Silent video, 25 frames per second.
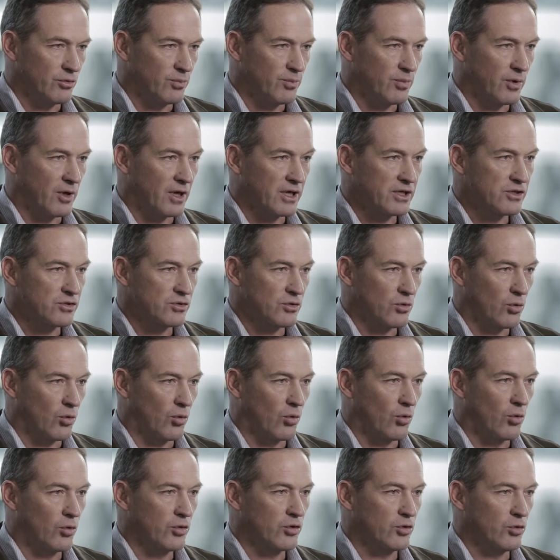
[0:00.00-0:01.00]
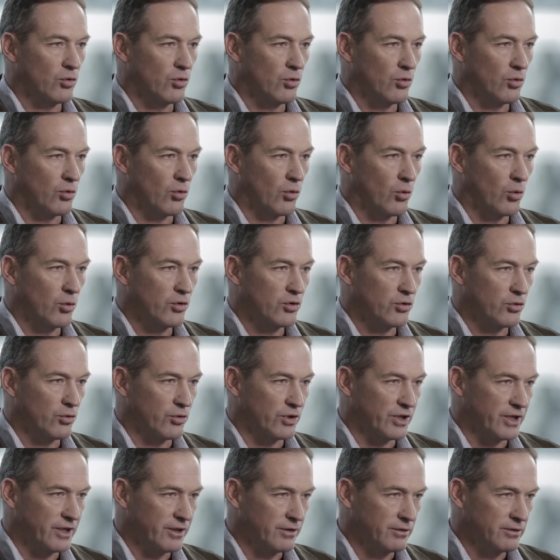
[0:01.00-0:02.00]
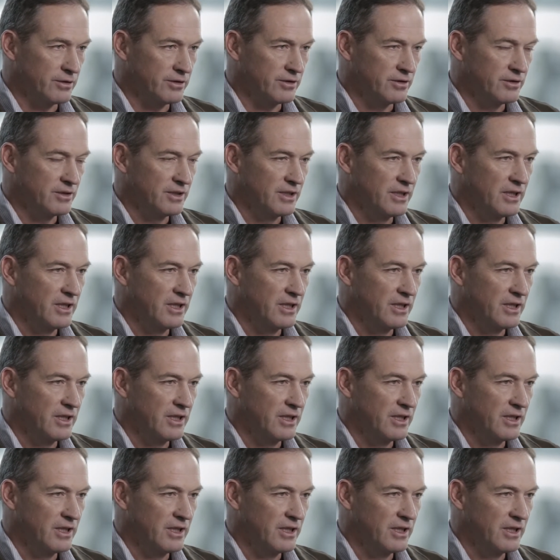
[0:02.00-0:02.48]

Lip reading: your price or your yield,